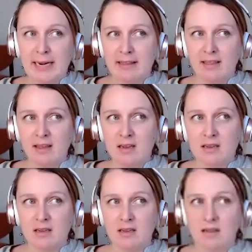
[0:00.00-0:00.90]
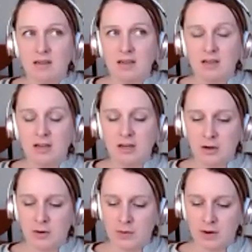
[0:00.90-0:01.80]
And I think,
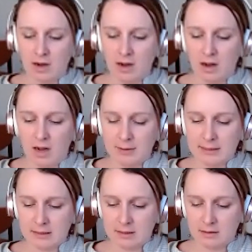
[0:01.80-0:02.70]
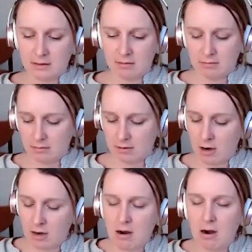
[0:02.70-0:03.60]
I was
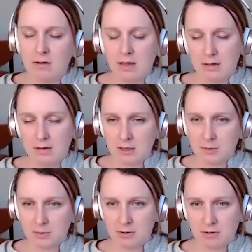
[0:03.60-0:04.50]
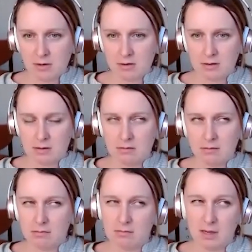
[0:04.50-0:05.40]
on a call with other entrepreneurs
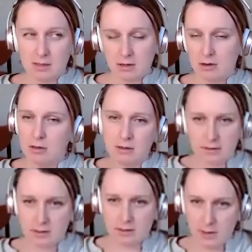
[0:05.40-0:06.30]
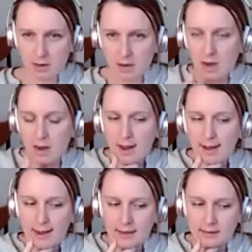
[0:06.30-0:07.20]
earlier this week,
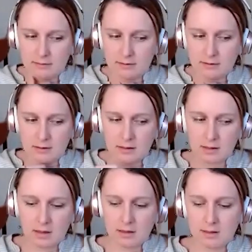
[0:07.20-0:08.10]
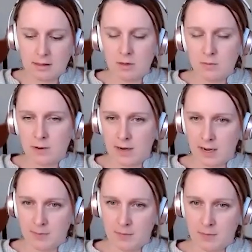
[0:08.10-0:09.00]
and someone brought
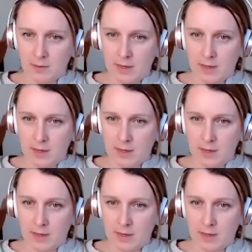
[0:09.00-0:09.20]
up